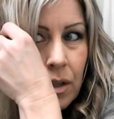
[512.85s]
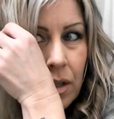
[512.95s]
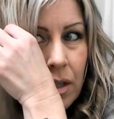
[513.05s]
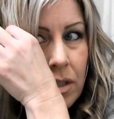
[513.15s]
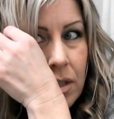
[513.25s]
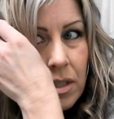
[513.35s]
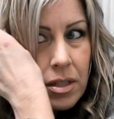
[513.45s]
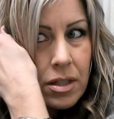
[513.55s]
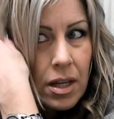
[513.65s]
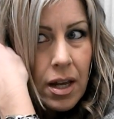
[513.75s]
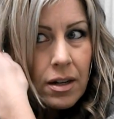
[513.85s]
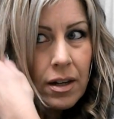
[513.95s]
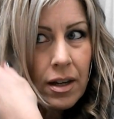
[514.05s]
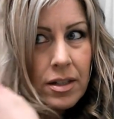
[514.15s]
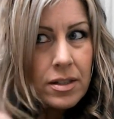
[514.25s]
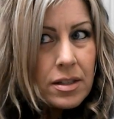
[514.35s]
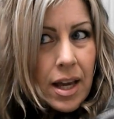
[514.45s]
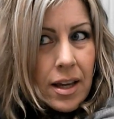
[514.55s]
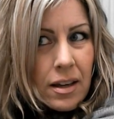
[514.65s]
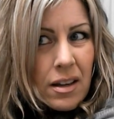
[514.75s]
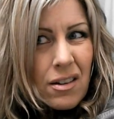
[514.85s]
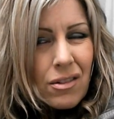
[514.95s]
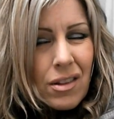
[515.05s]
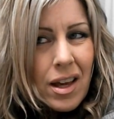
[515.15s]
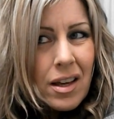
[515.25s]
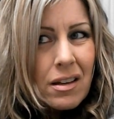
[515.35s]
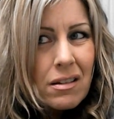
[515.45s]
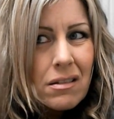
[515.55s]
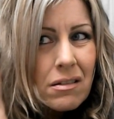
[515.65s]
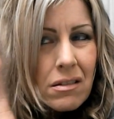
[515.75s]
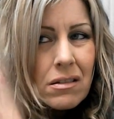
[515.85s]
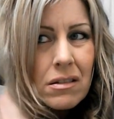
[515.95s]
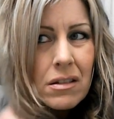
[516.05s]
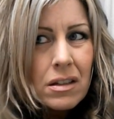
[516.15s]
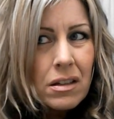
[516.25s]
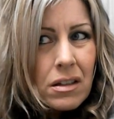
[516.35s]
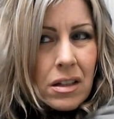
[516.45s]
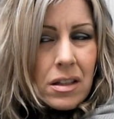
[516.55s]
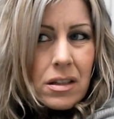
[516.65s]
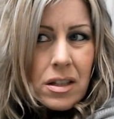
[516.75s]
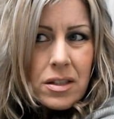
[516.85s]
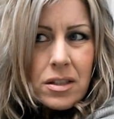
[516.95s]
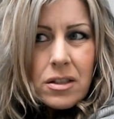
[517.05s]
Because it just, I don't know, I don't like, because